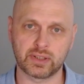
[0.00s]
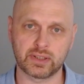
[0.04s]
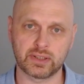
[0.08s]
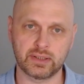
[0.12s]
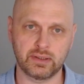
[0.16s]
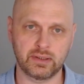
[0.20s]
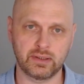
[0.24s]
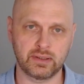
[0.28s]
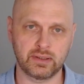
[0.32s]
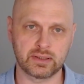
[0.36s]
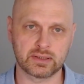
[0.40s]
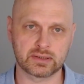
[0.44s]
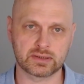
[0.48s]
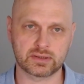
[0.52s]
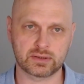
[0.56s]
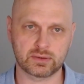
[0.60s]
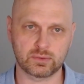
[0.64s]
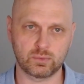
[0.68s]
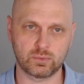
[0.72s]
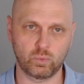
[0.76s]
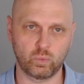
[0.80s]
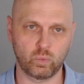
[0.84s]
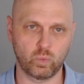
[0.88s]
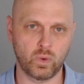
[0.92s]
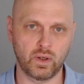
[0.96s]
is
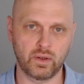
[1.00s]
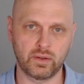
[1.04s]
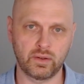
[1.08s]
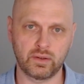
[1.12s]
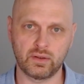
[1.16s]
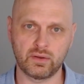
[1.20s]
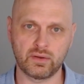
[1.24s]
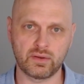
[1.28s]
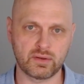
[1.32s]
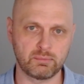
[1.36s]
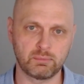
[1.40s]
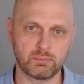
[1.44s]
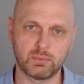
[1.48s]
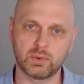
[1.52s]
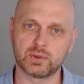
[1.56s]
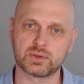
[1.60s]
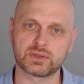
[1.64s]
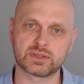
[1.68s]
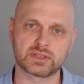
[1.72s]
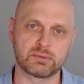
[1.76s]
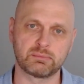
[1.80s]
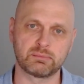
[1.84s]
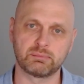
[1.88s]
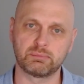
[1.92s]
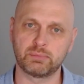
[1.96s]
one of the
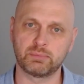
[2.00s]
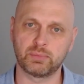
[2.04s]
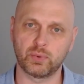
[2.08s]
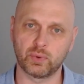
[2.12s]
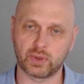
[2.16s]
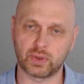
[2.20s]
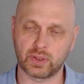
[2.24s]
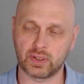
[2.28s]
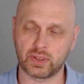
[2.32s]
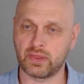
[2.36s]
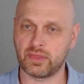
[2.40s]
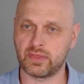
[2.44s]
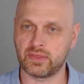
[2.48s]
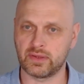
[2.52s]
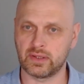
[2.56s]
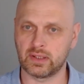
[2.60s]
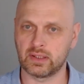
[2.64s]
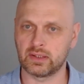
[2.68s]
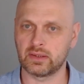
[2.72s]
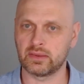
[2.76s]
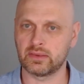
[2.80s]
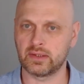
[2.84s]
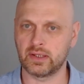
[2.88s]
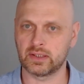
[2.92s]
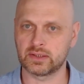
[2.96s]
most important
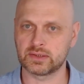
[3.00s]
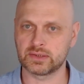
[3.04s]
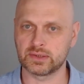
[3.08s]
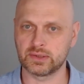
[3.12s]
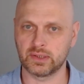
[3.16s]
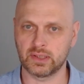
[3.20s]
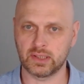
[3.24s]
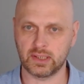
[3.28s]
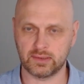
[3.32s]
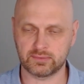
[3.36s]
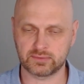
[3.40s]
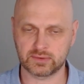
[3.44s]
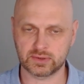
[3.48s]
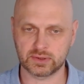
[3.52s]
thing that you have